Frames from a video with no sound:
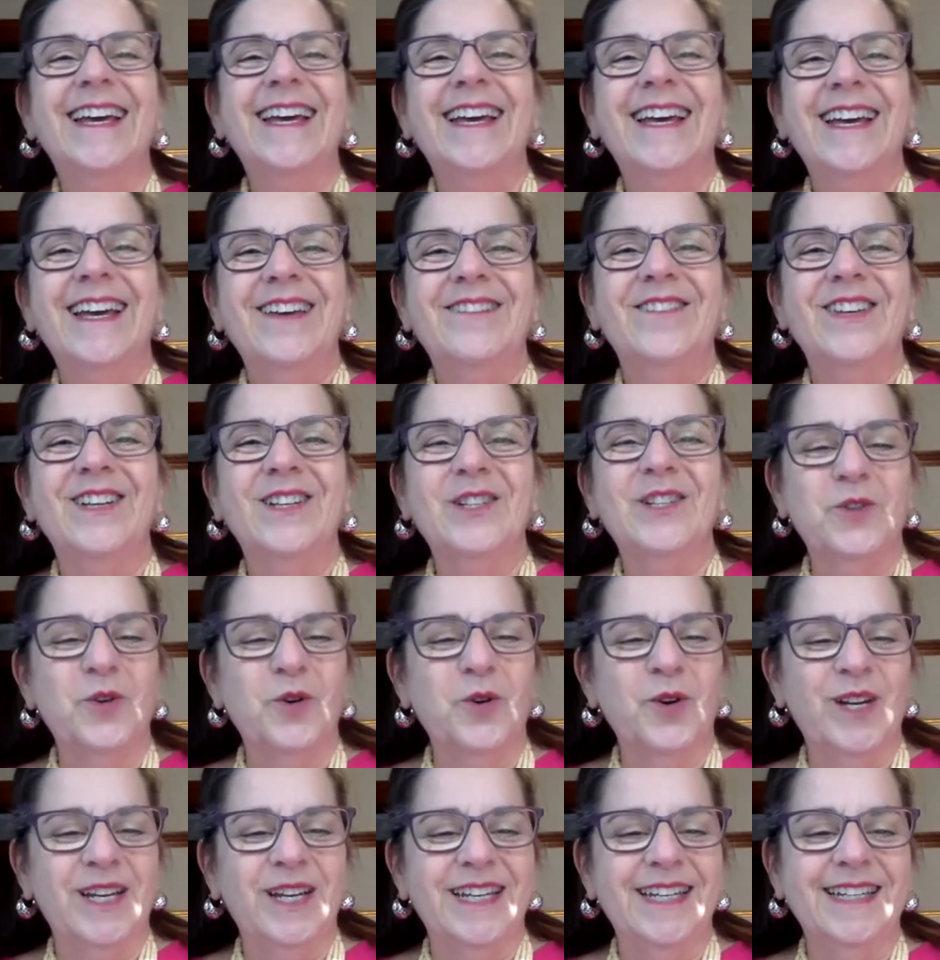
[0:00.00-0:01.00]

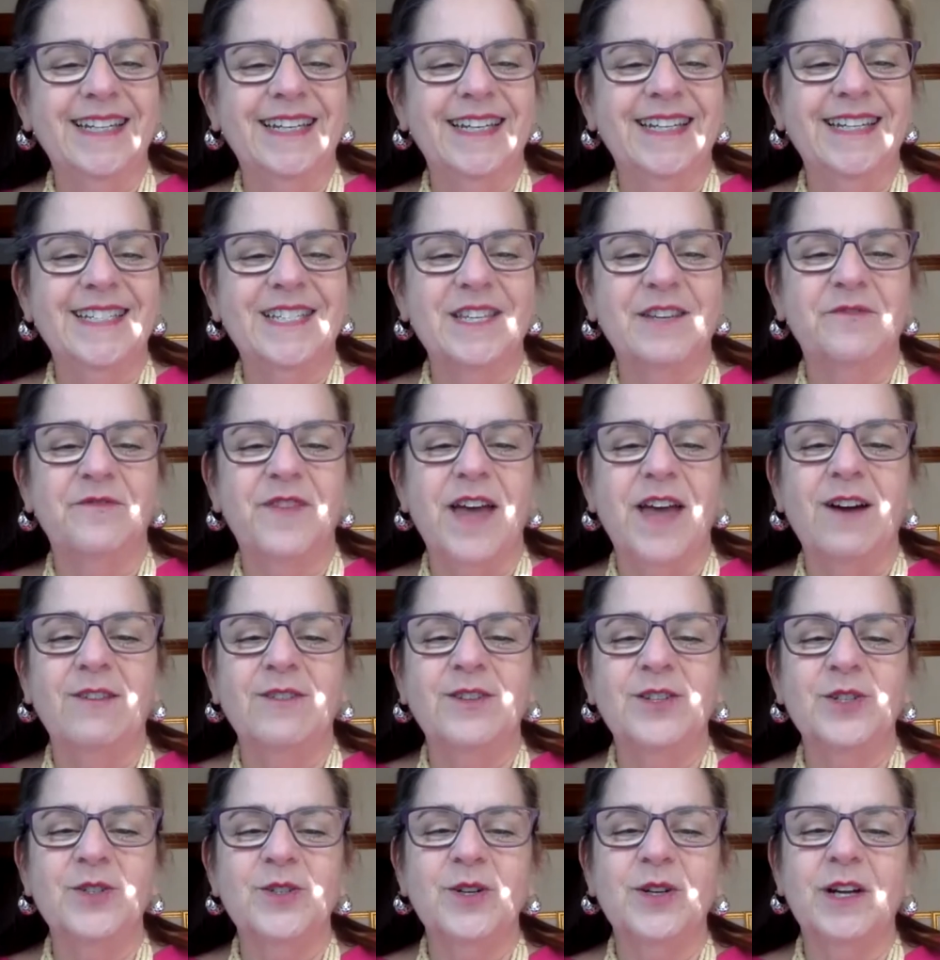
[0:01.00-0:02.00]
Victoria is the
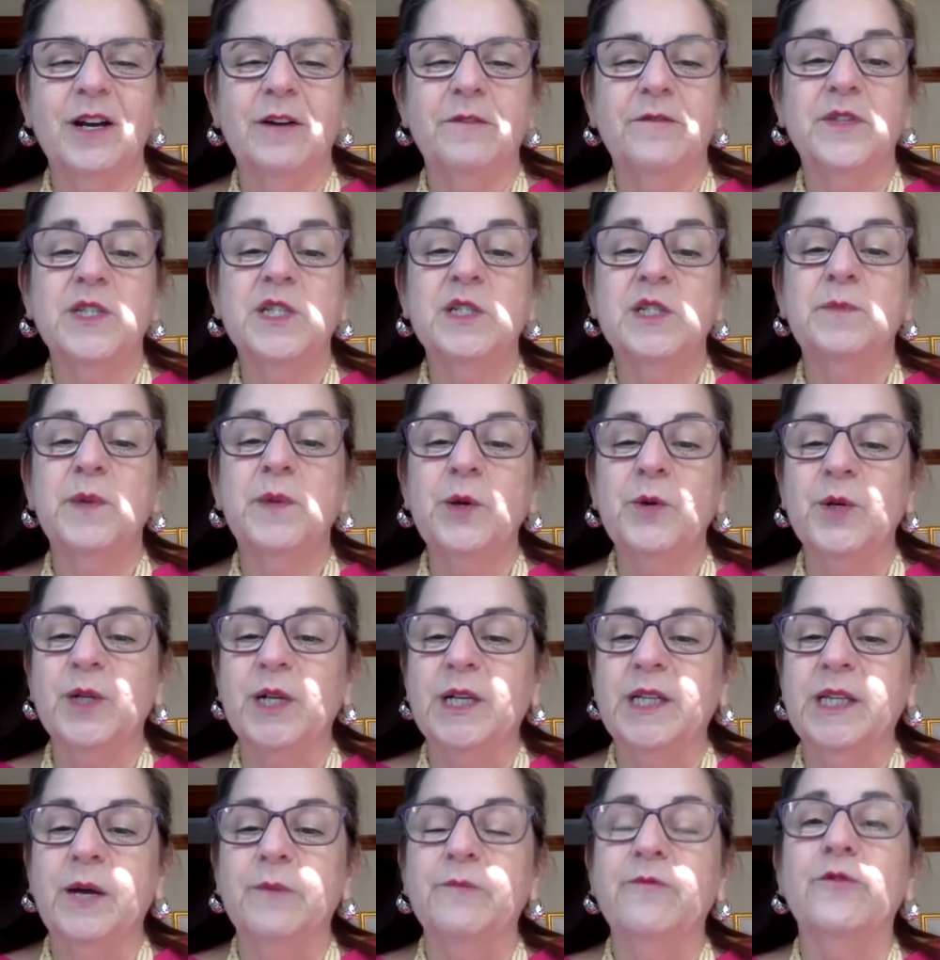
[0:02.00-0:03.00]
founder of Spirit
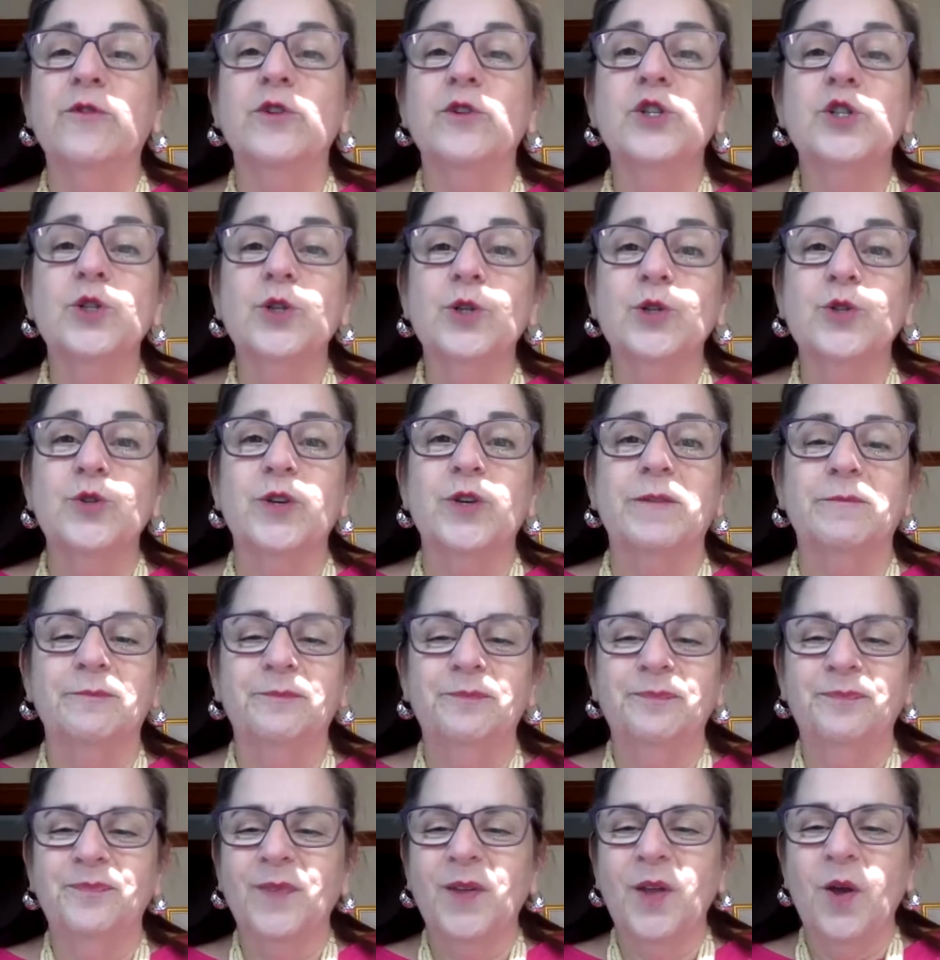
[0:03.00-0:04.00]
Club for Children,
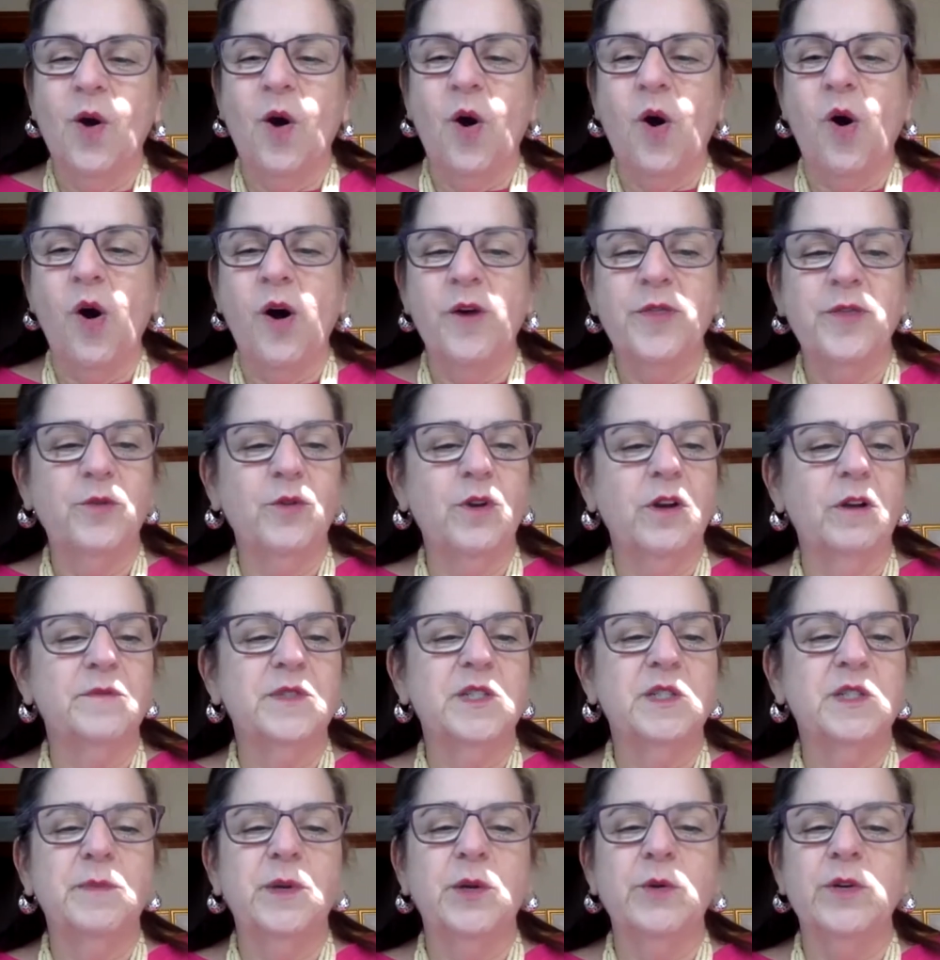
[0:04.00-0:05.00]
author of
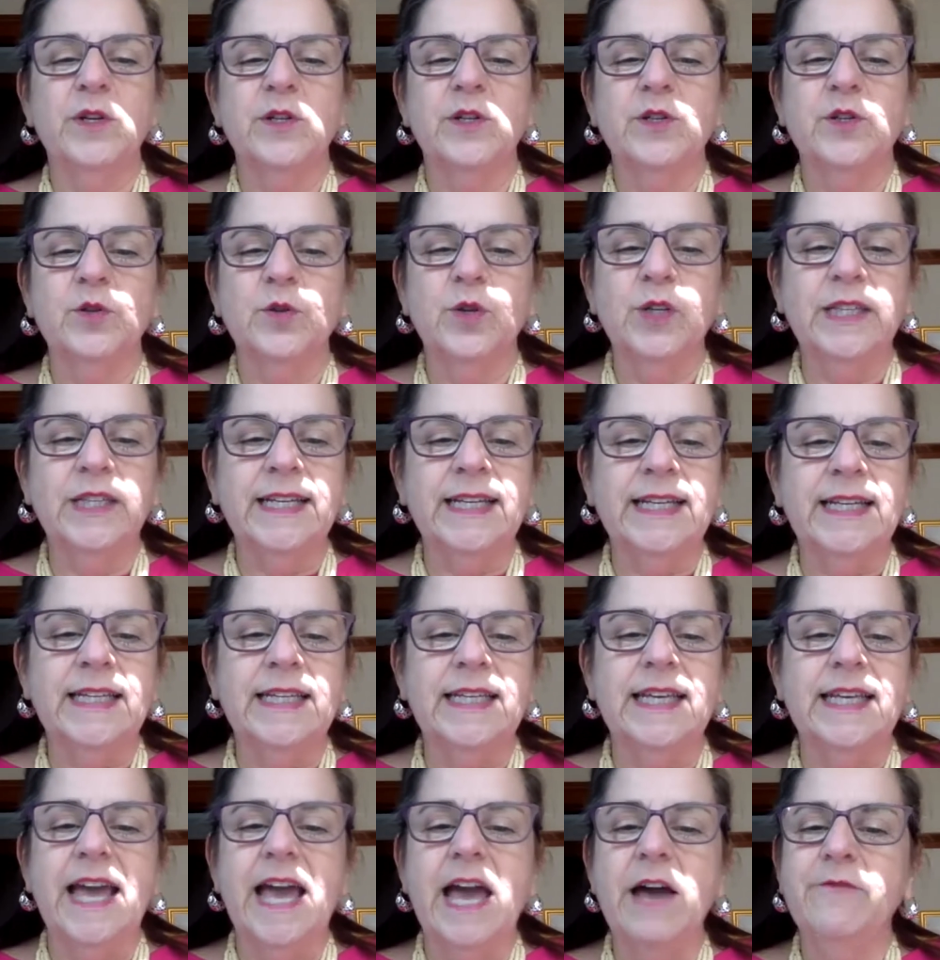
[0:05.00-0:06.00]
Spirit Doodling,
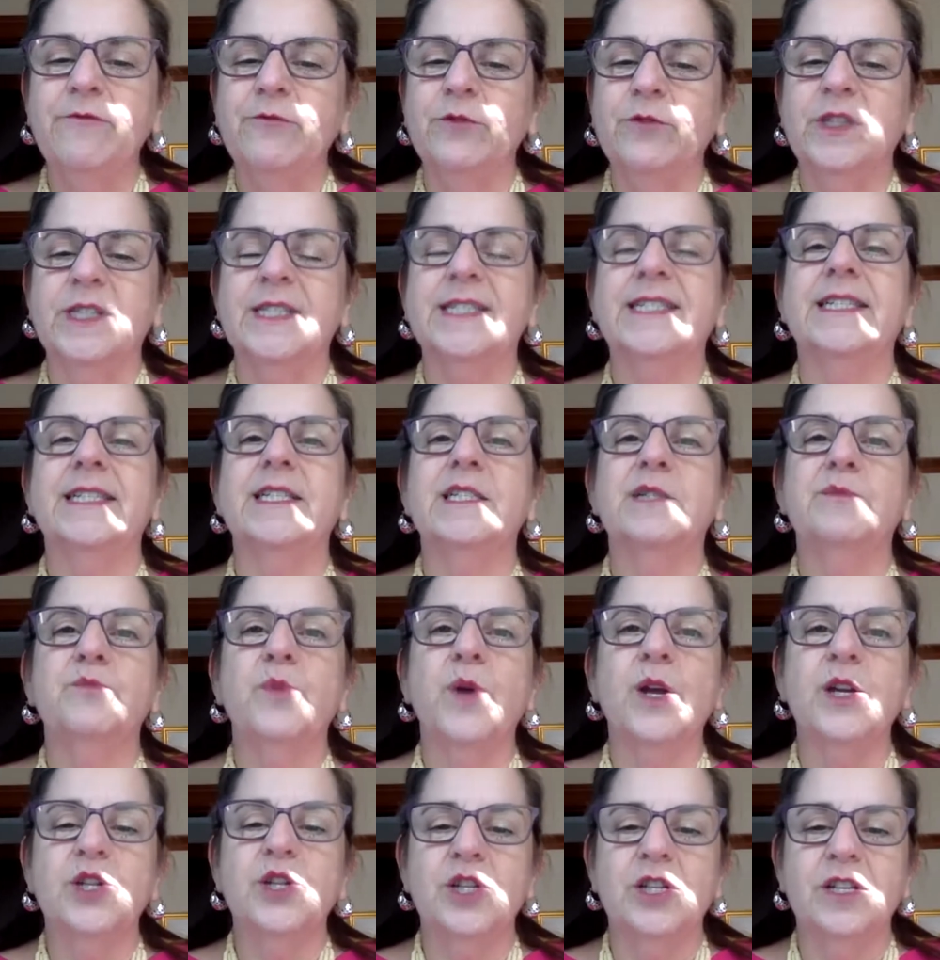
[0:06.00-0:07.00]
The Effortless
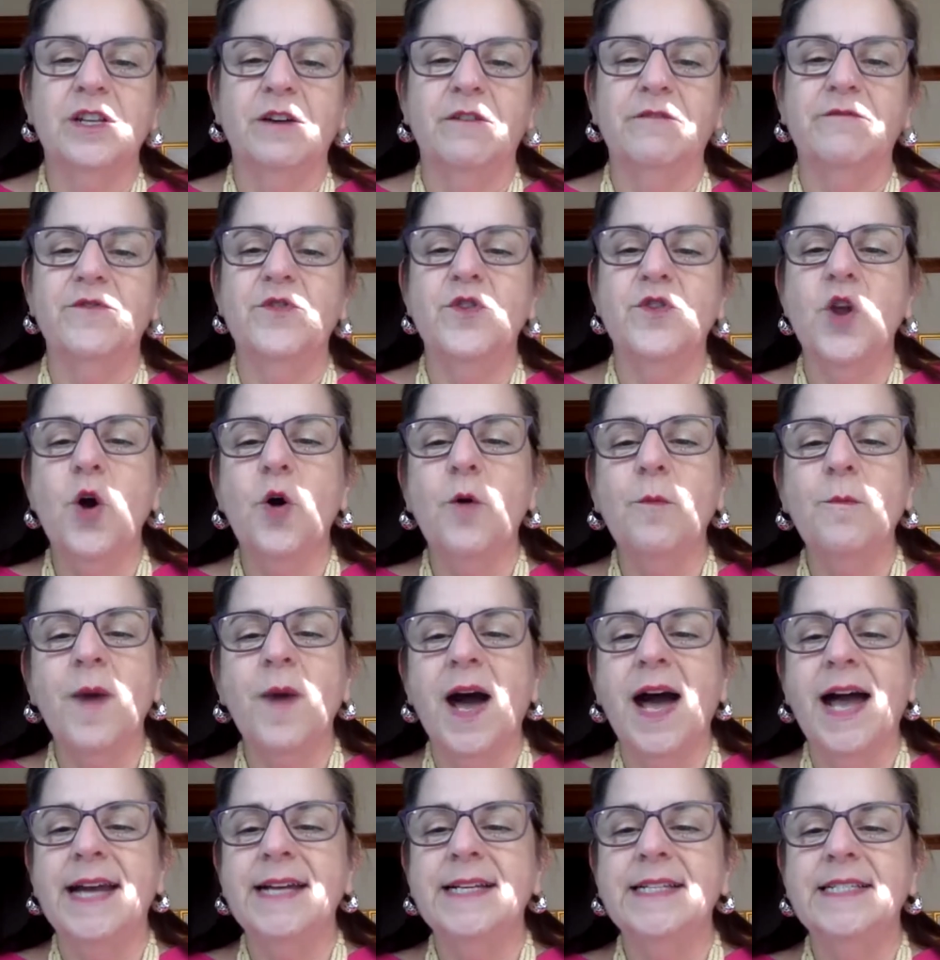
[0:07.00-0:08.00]
Expression of No
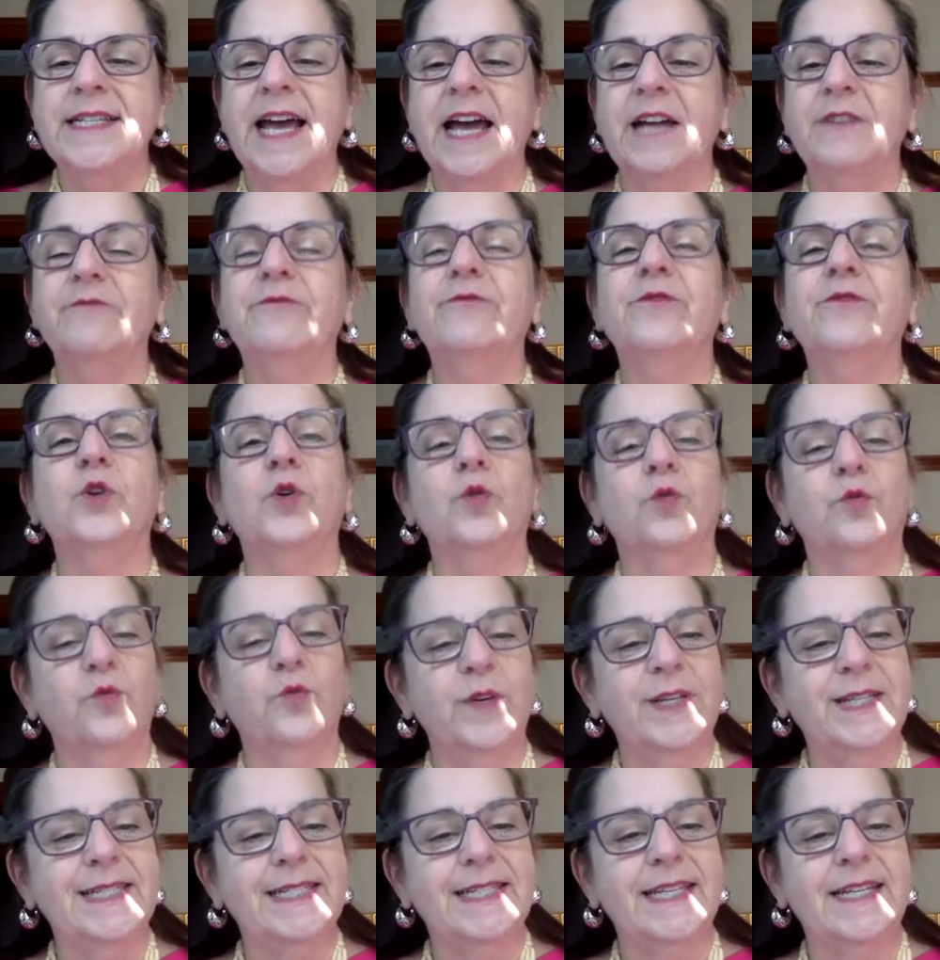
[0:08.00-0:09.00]
Mind, and
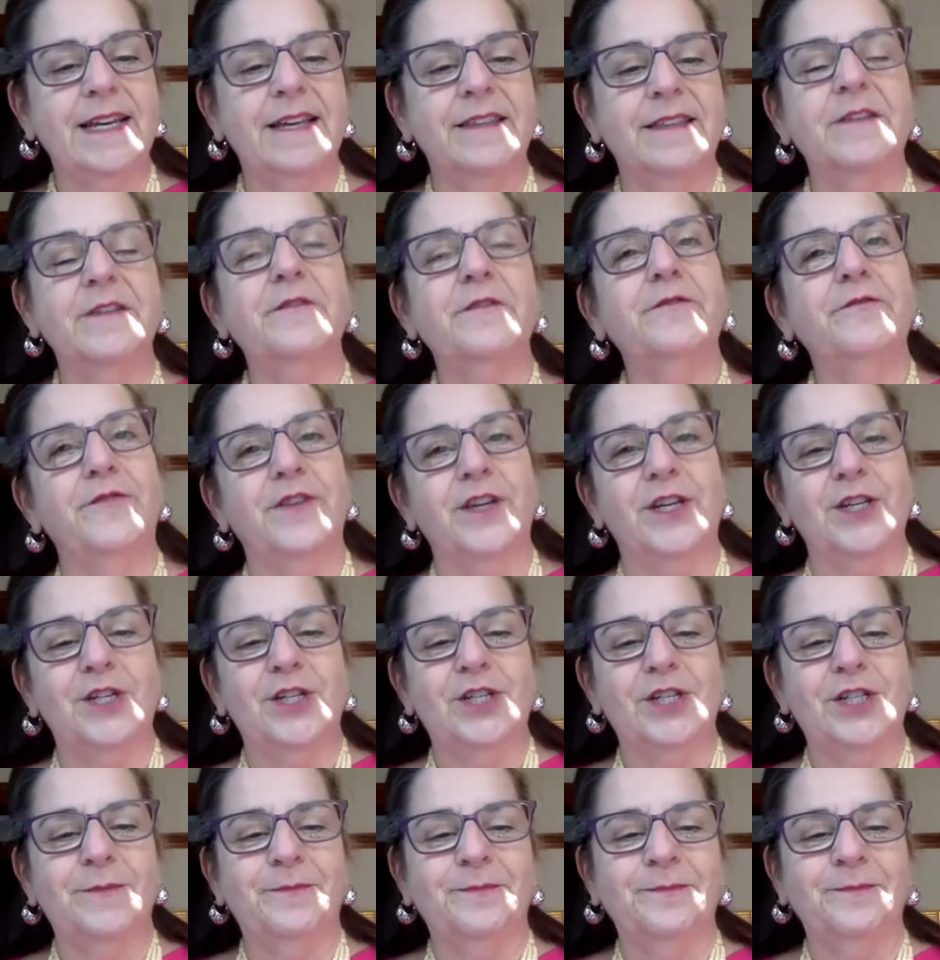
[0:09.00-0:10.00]
Florissa the
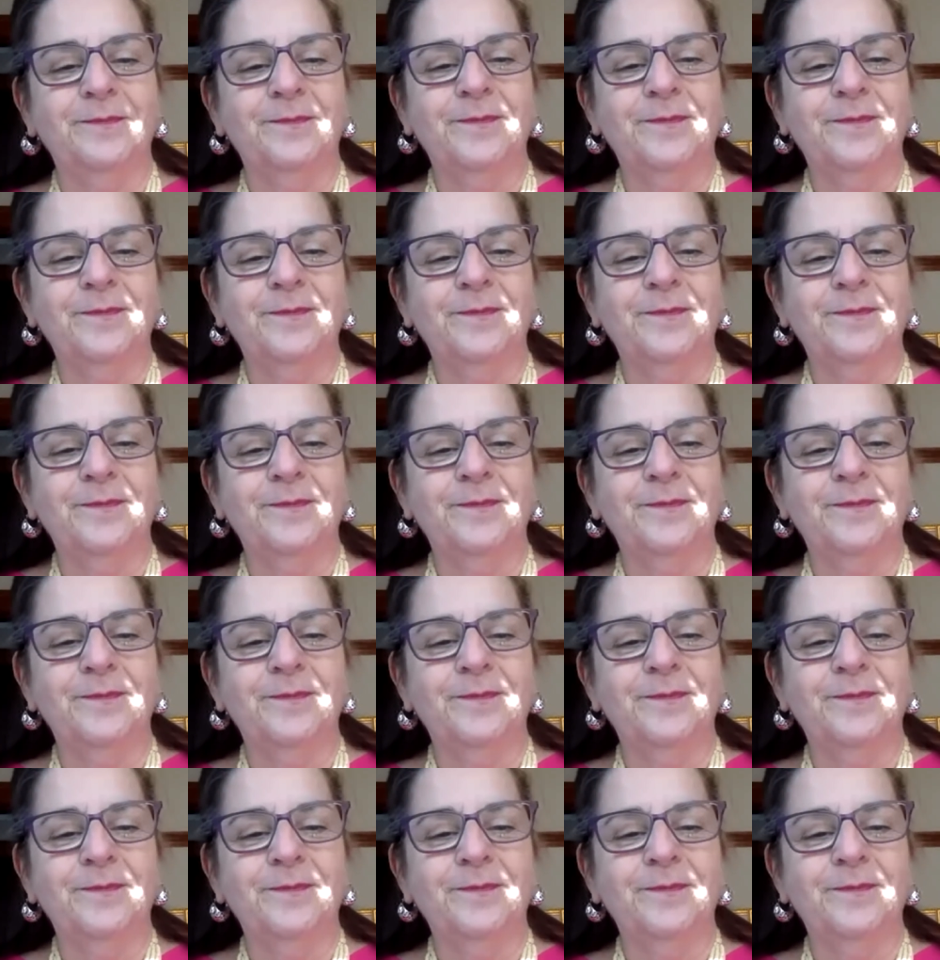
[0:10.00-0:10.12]
Fish.